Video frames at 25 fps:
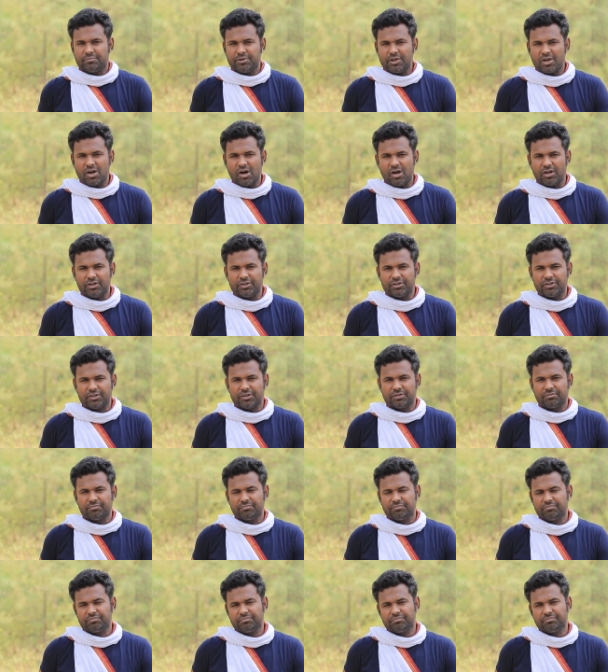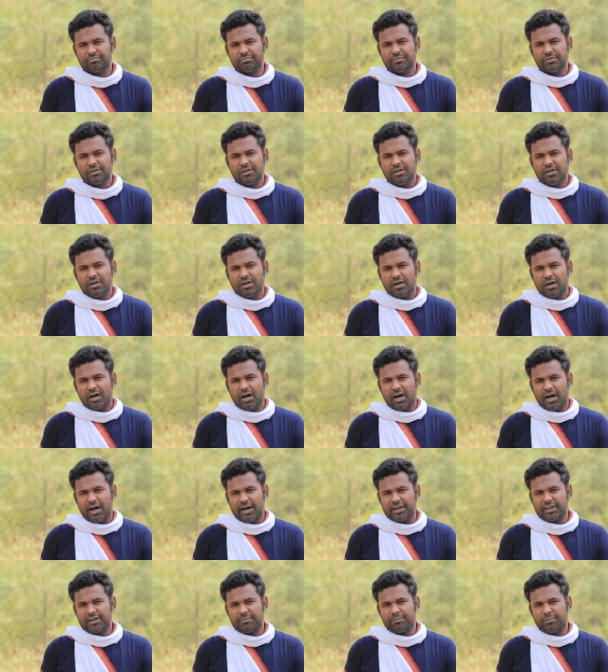Beyond
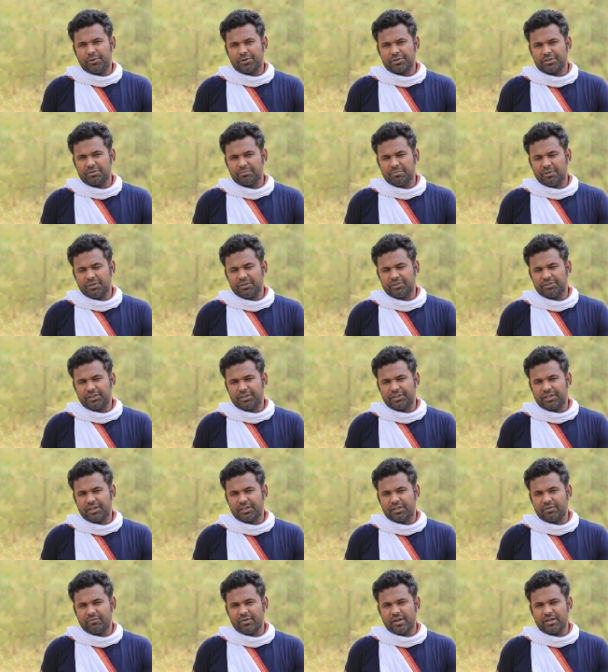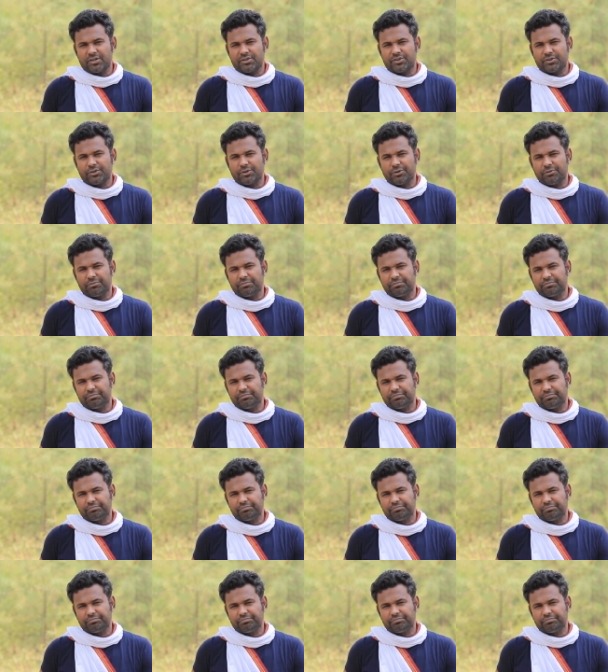a higher possibility that awaits you.